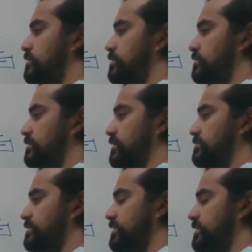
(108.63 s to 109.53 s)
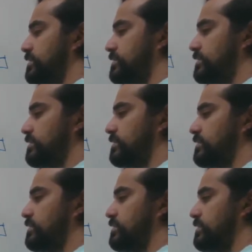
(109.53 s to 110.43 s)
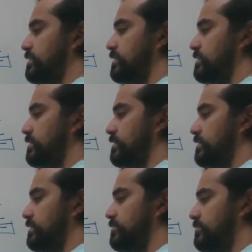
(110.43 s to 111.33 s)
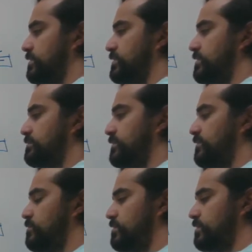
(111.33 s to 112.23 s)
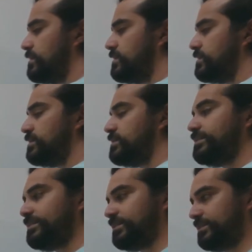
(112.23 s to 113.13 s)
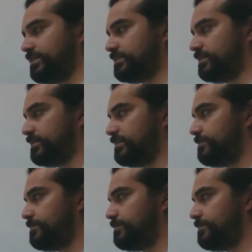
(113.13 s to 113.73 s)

2 times 6, 3 times 4, and that's it.